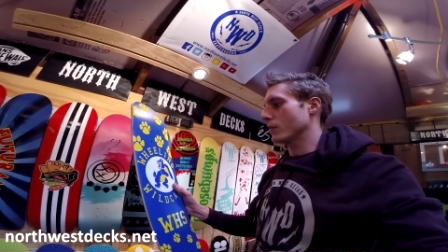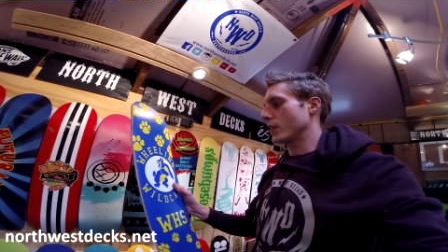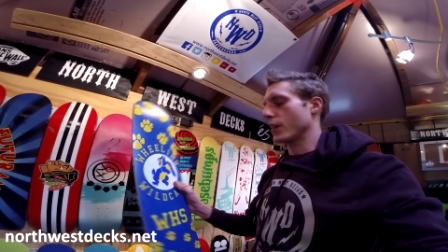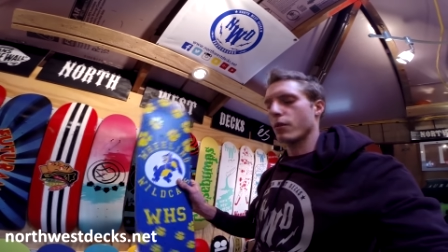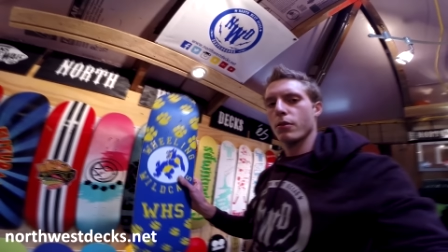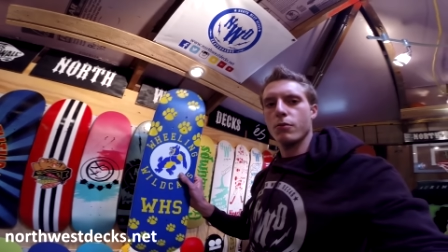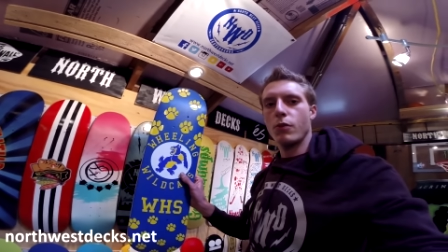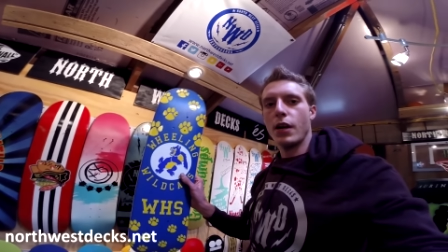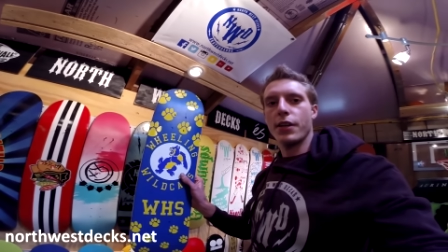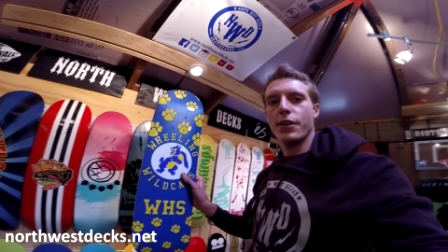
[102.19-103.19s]
think
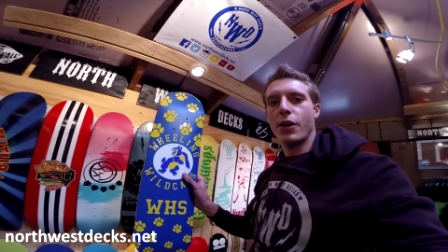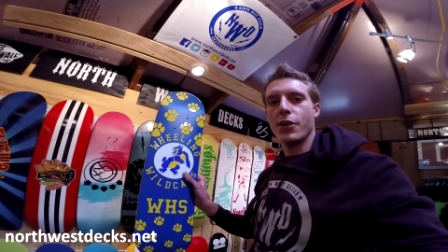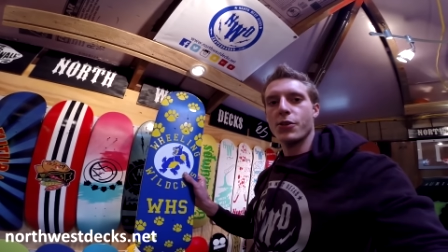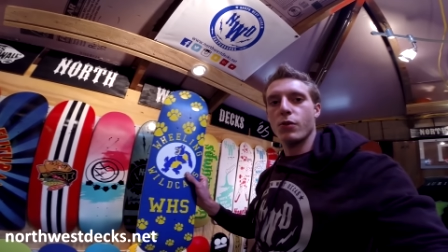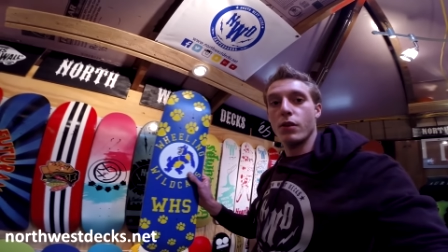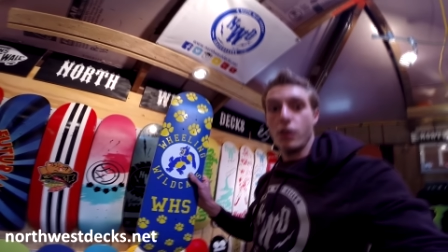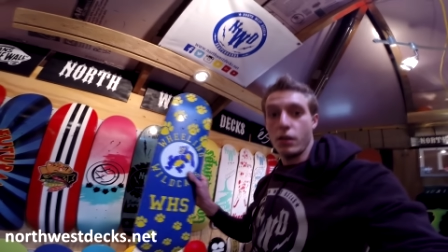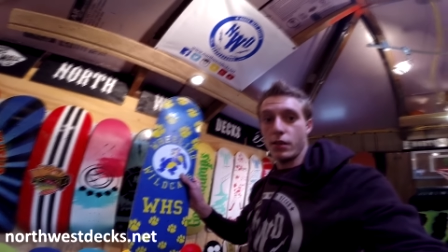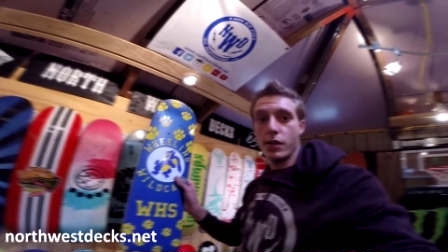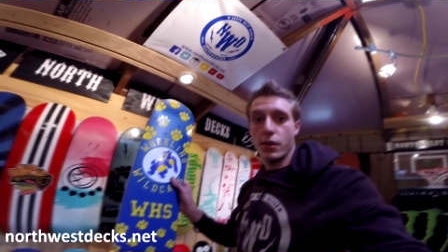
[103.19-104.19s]
rocking your high school
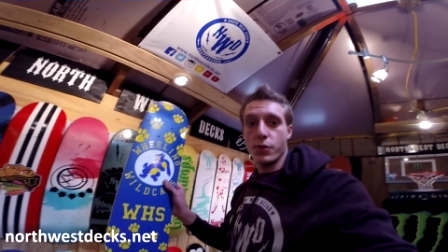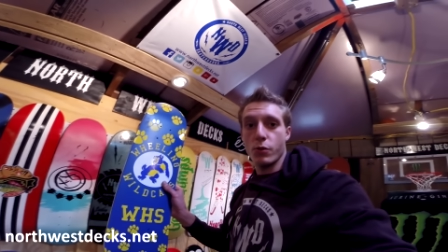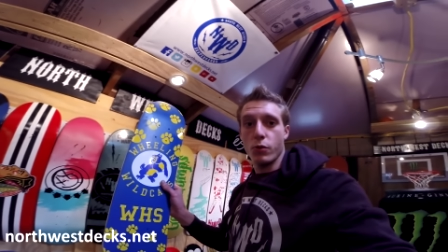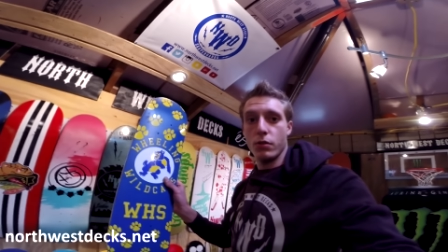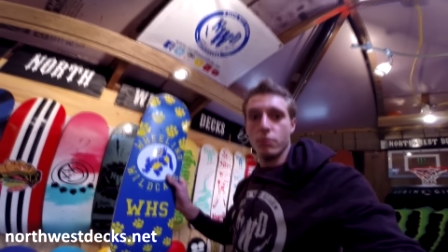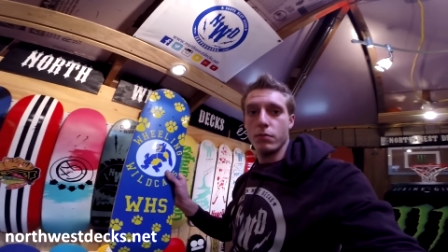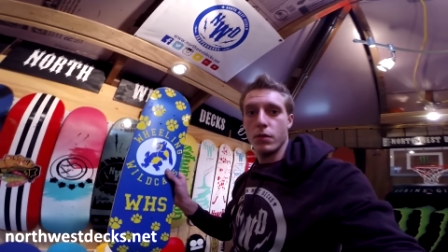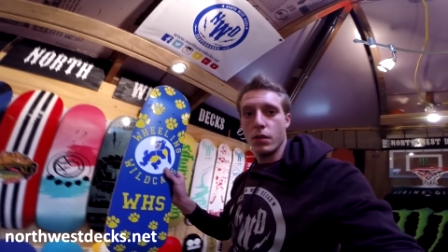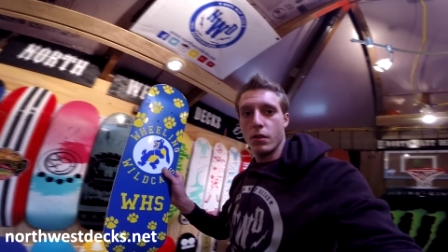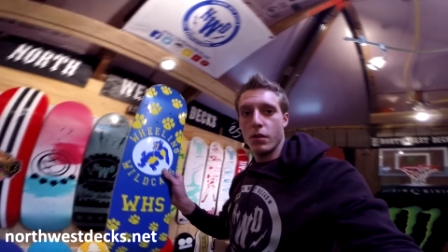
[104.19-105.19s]
on a deck is cool,
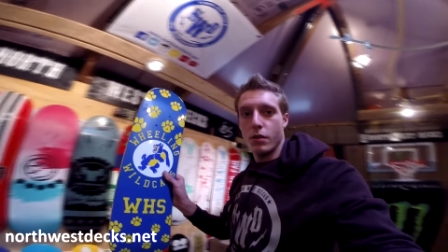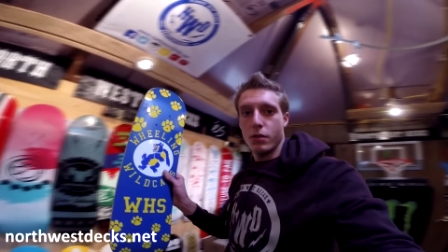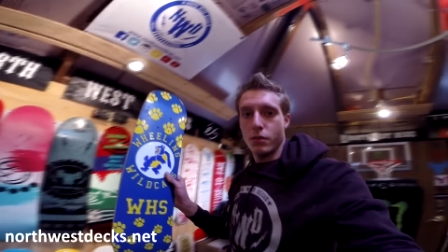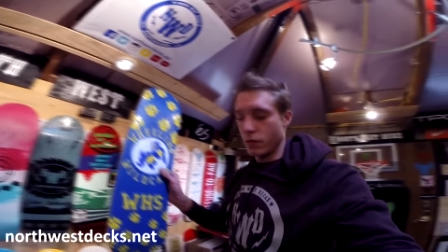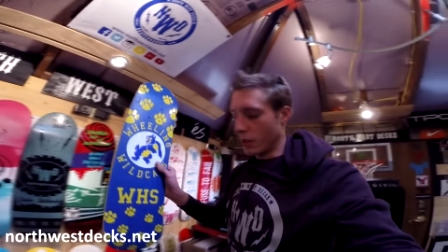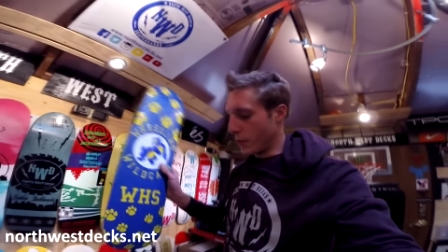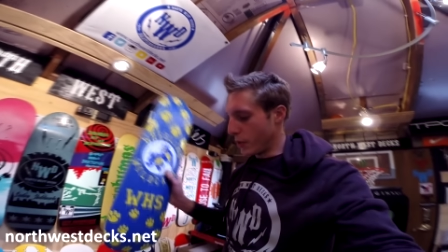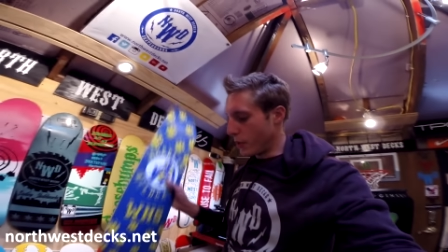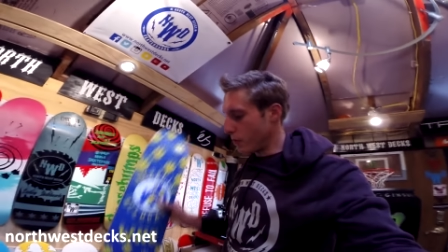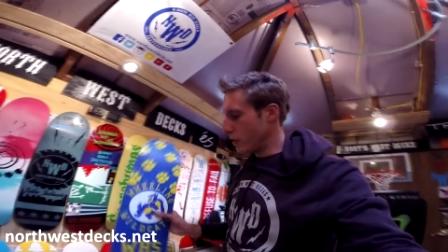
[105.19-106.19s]
let me
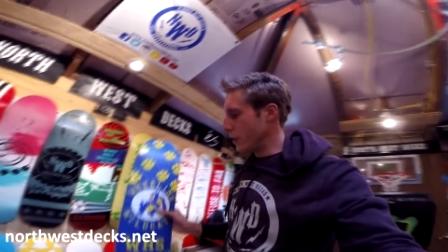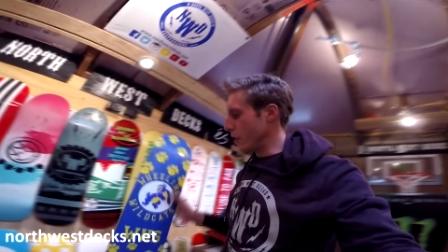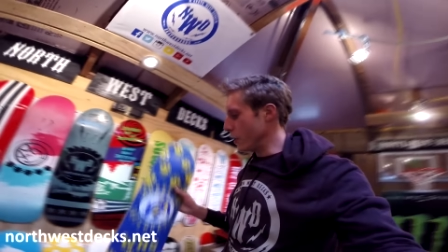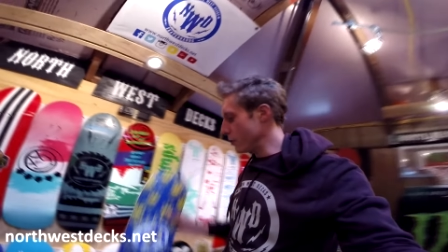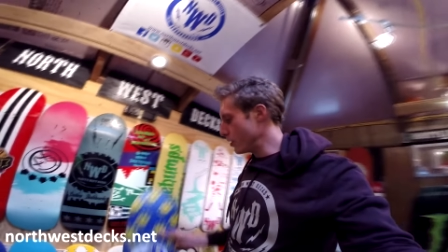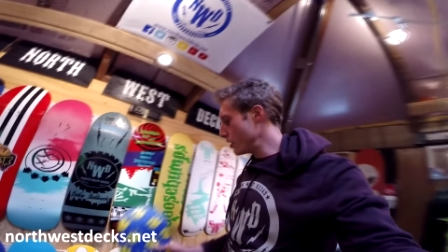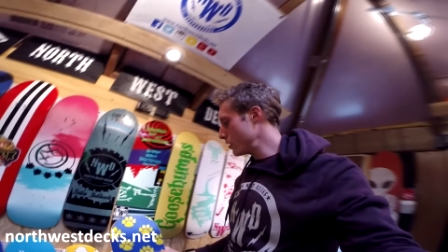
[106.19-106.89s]
know. And uh,